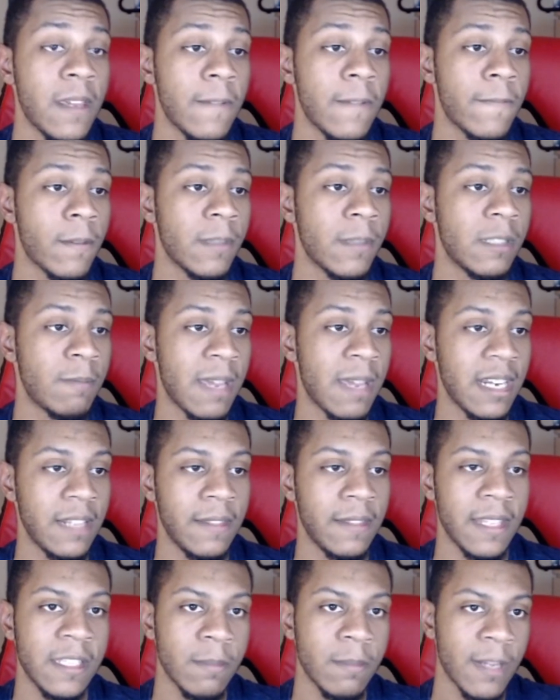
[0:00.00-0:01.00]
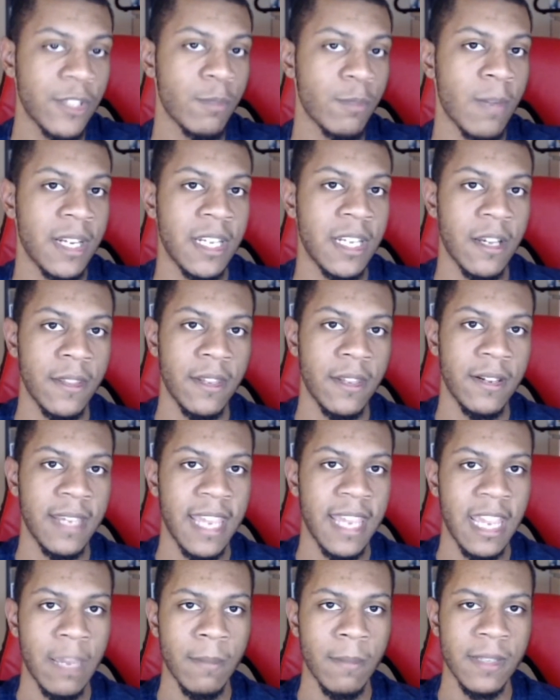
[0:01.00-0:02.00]
from spending this much money on their
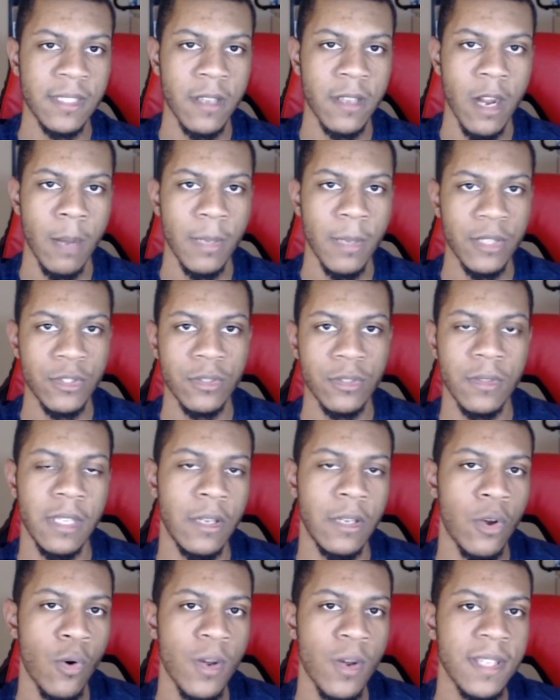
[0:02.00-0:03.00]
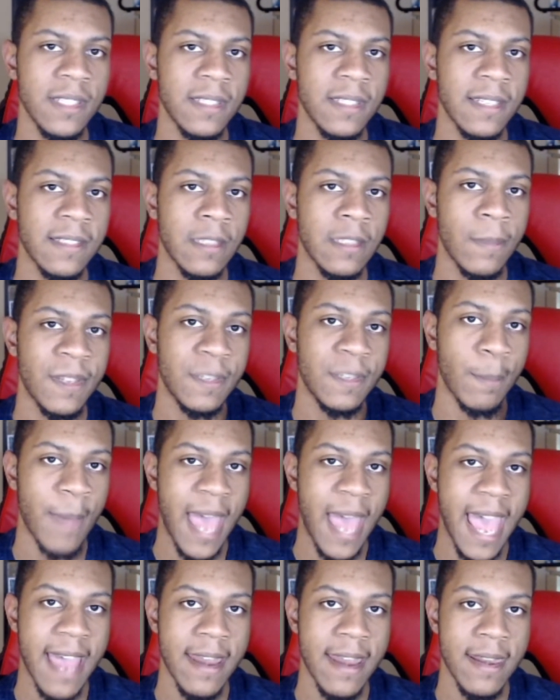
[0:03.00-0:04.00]
game is garbage. The coin system is
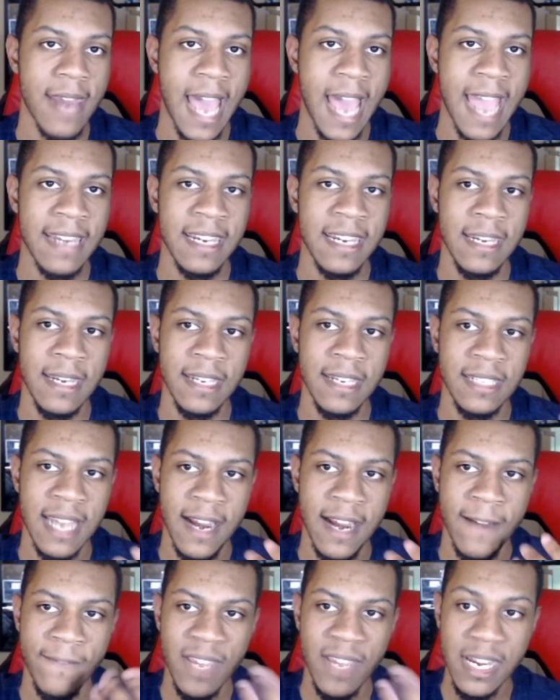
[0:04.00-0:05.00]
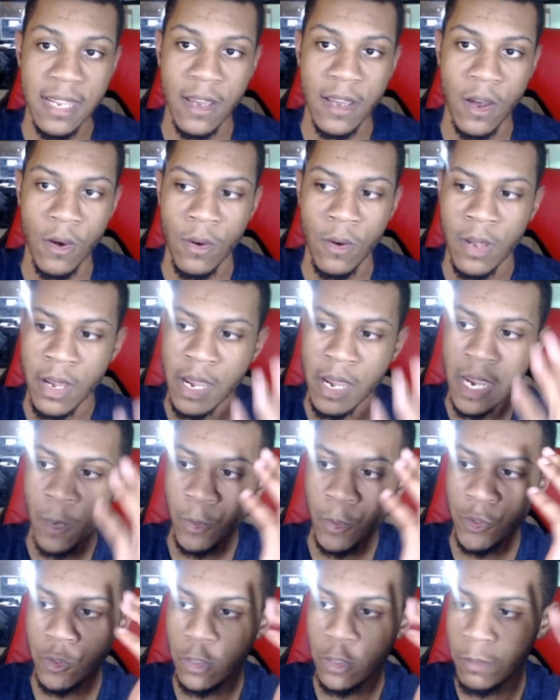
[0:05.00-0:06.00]
bad. I did an entire video,
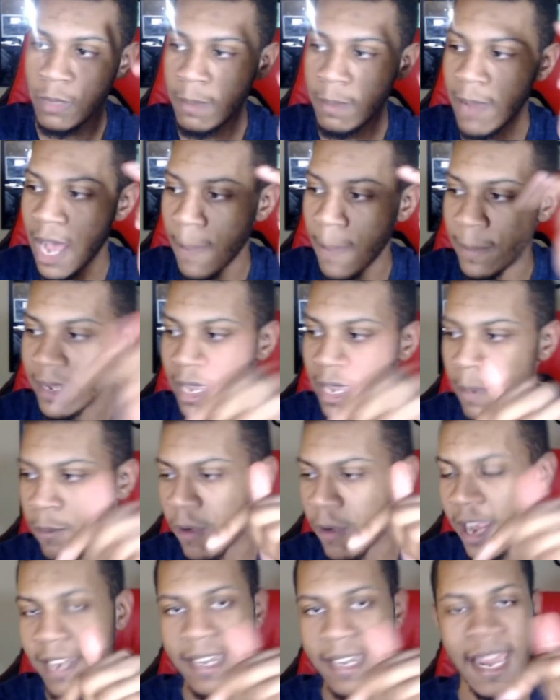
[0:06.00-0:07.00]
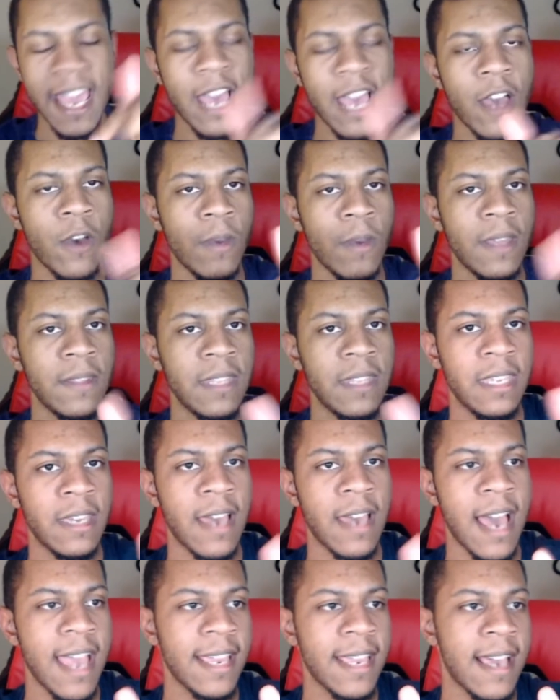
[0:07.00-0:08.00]
which will be popping up right now in the
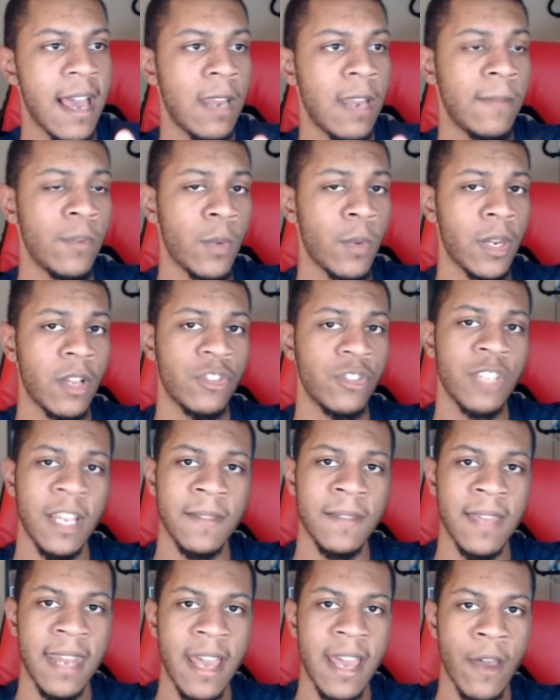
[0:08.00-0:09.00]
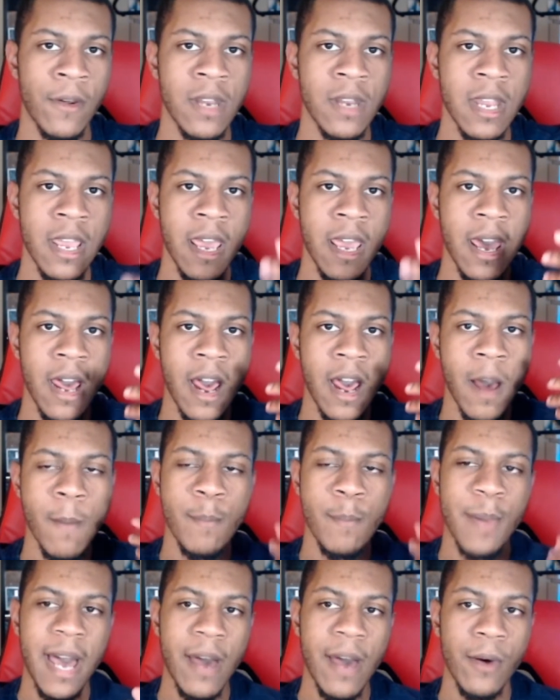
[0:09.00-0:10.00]
uh, icon if you want to go check that out,
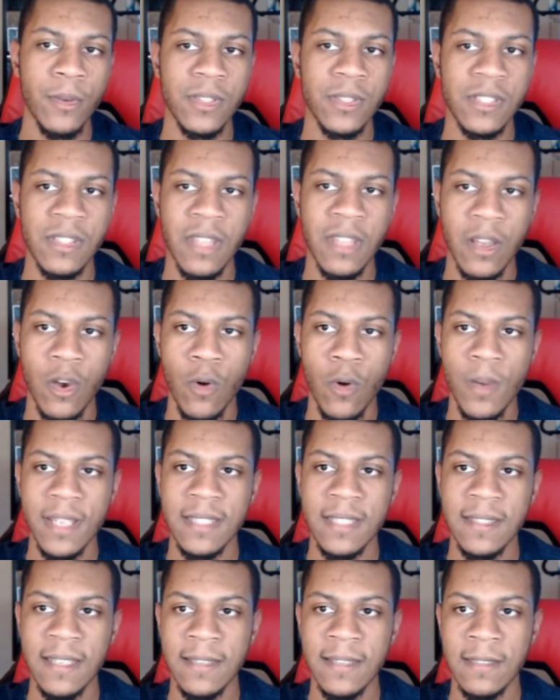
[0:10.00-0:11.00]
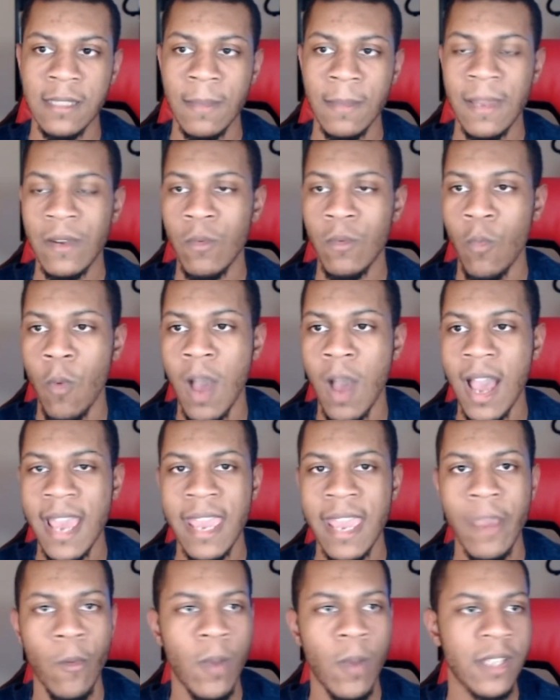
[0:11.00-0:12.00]
about the coin system and why
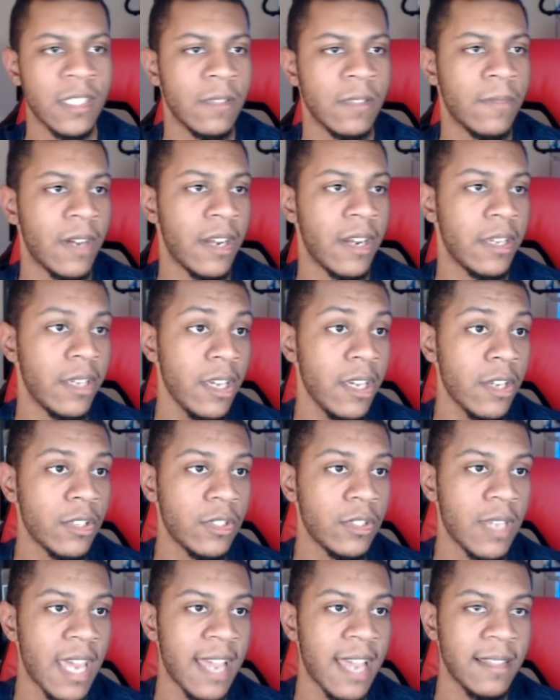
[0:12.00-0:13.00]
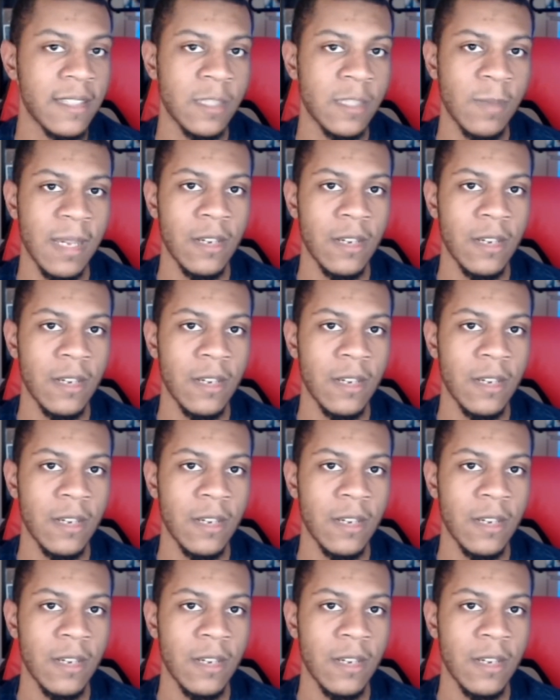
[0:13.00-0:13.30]
it wasn't very good. You had to spend